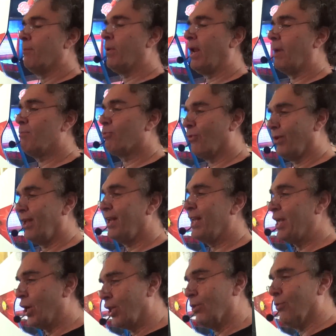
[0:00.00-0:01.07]
but I brought in
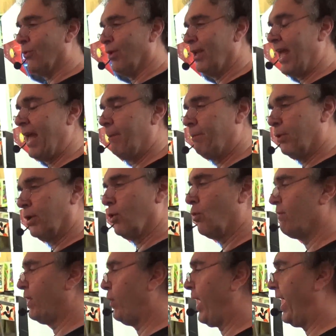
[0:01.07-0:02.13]
the other one and put it
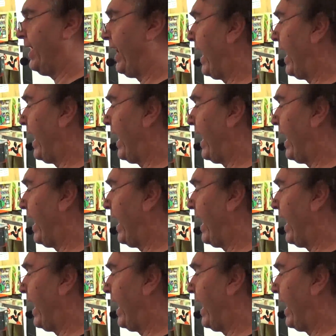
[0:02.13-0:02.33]
over there, and